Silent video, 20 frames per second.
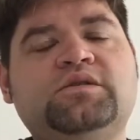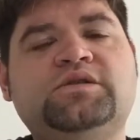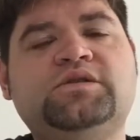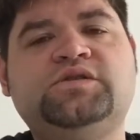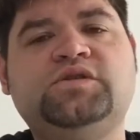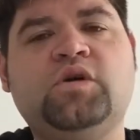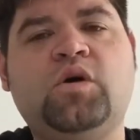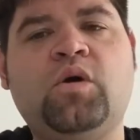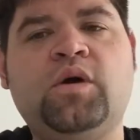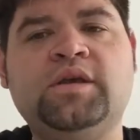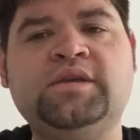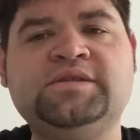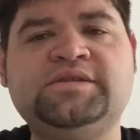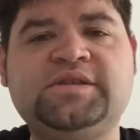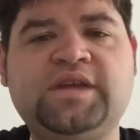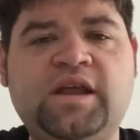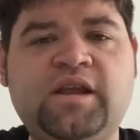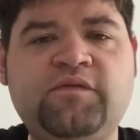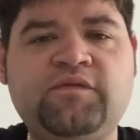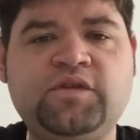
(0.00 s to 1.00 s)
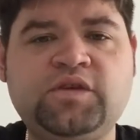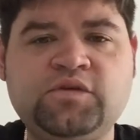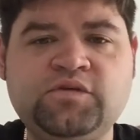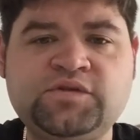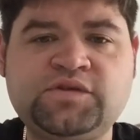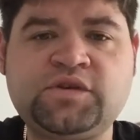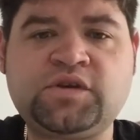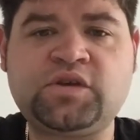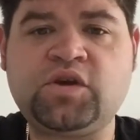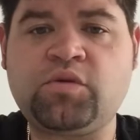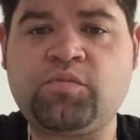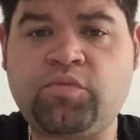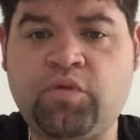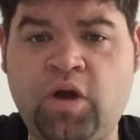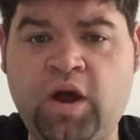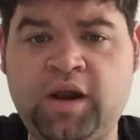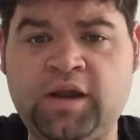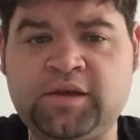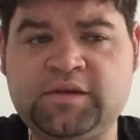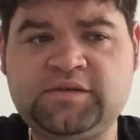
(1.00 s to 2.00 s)
So instead of using your
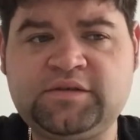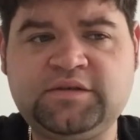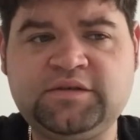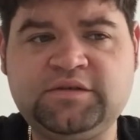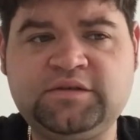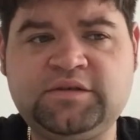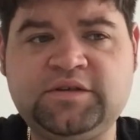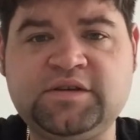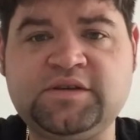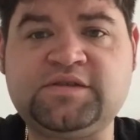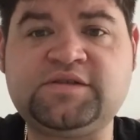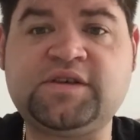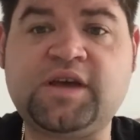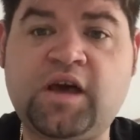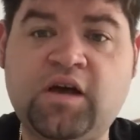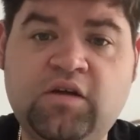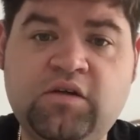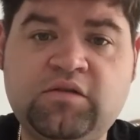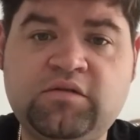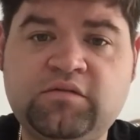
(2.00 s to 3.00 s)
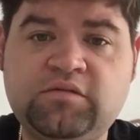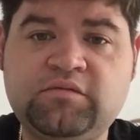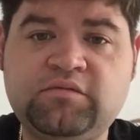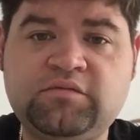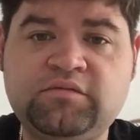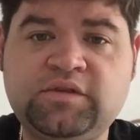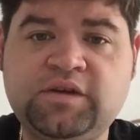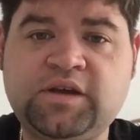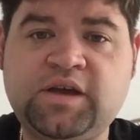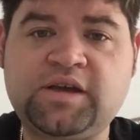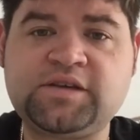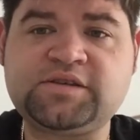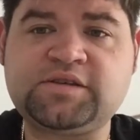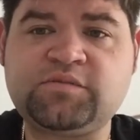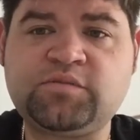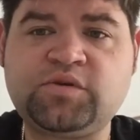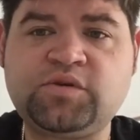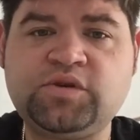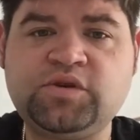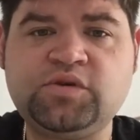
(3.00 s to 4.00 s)
product to sell the
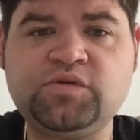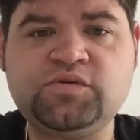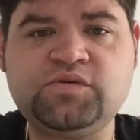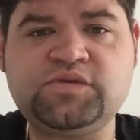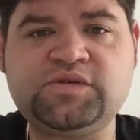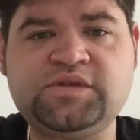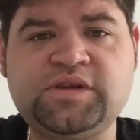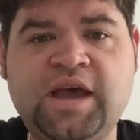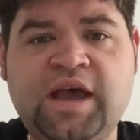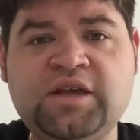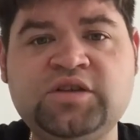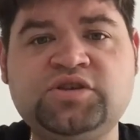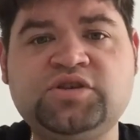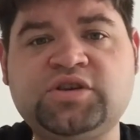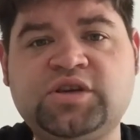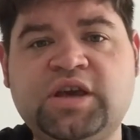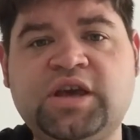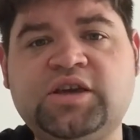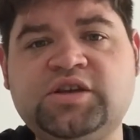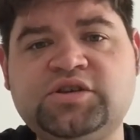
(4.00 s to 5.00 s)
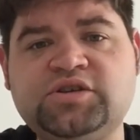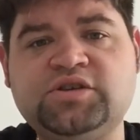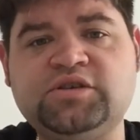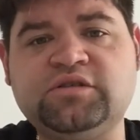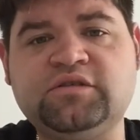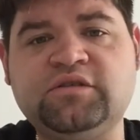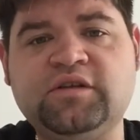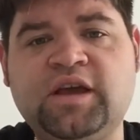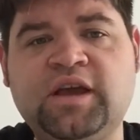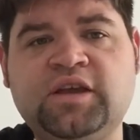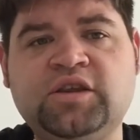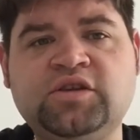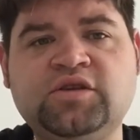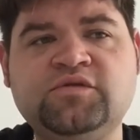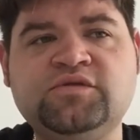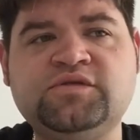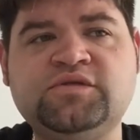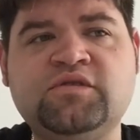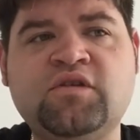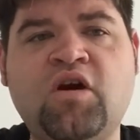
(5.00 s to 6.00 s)
customer, use education and
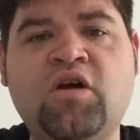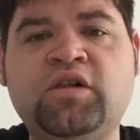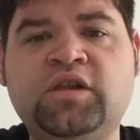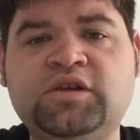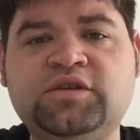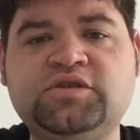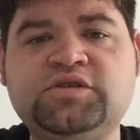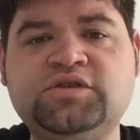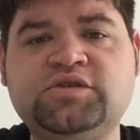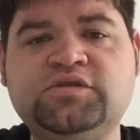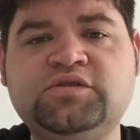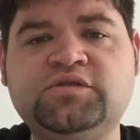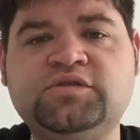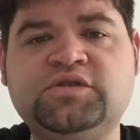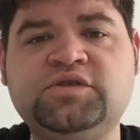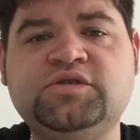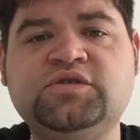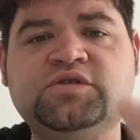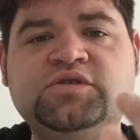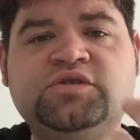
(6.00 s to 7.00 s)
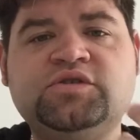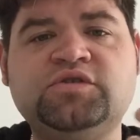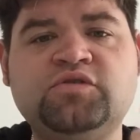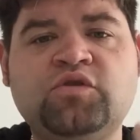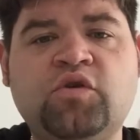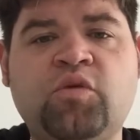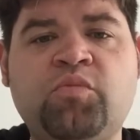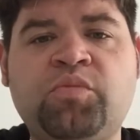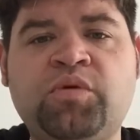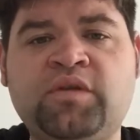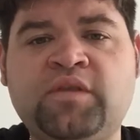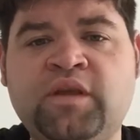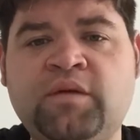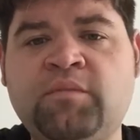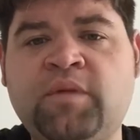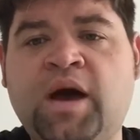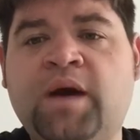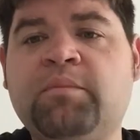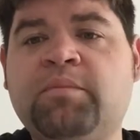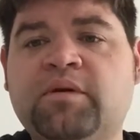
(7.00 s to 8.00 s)
use knowledge to open
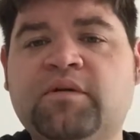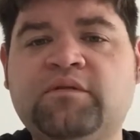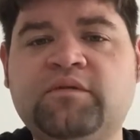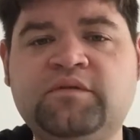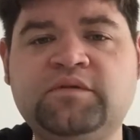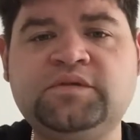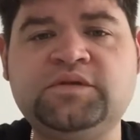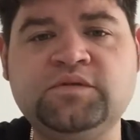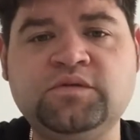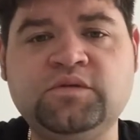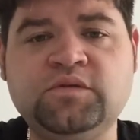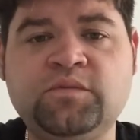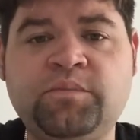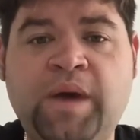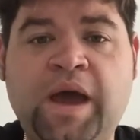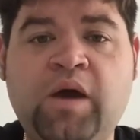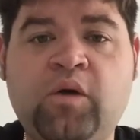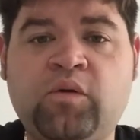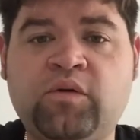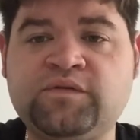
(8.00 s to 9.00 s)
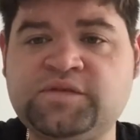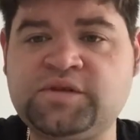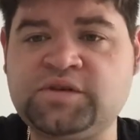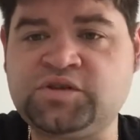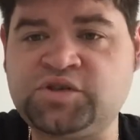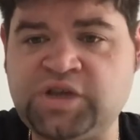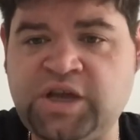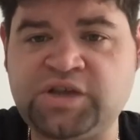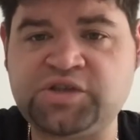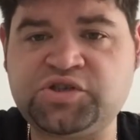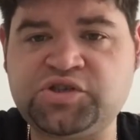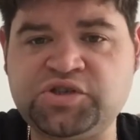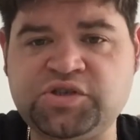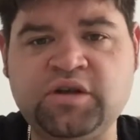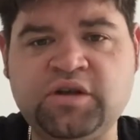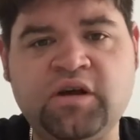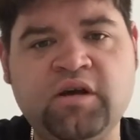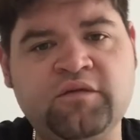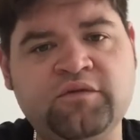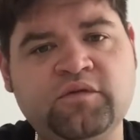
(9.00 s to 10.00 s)
them up to the power of
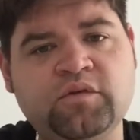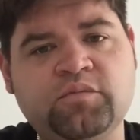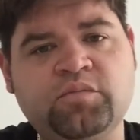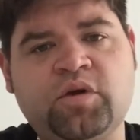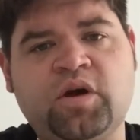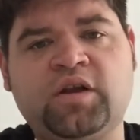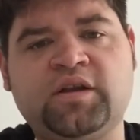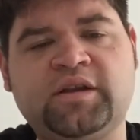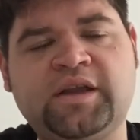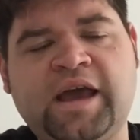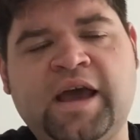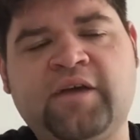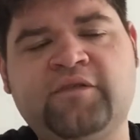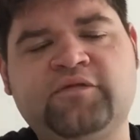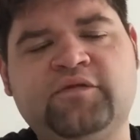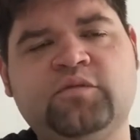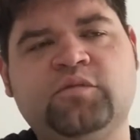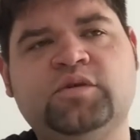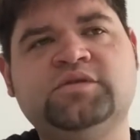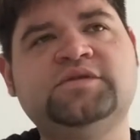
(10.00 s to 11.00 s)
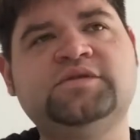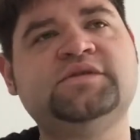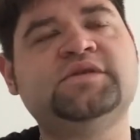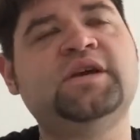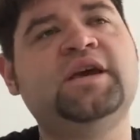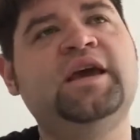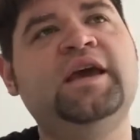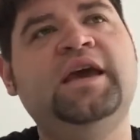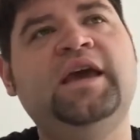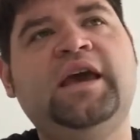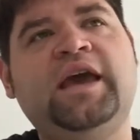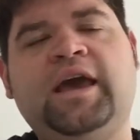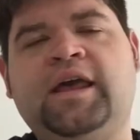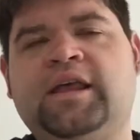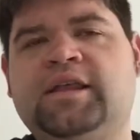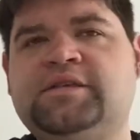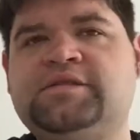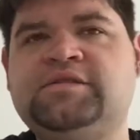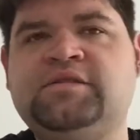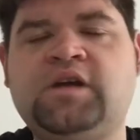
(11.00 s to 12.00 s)
suggestion of your product afterwards.
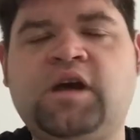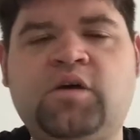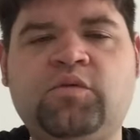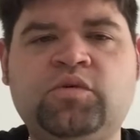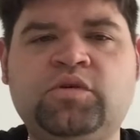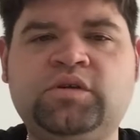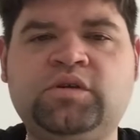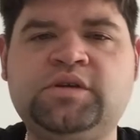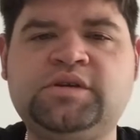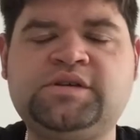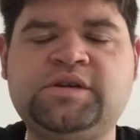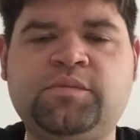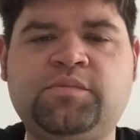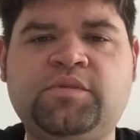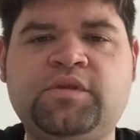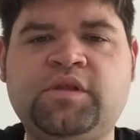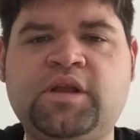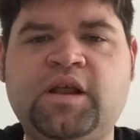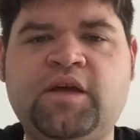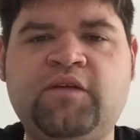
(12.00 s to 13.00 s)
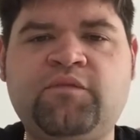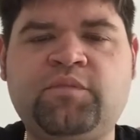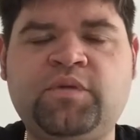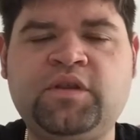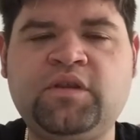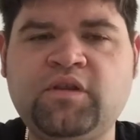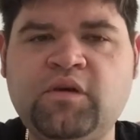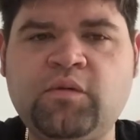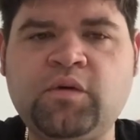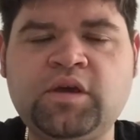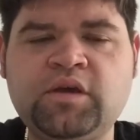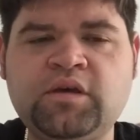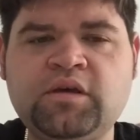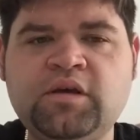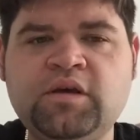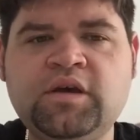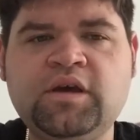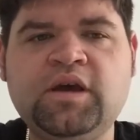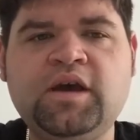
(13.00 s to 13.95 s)
And it's not really something that I've been doing.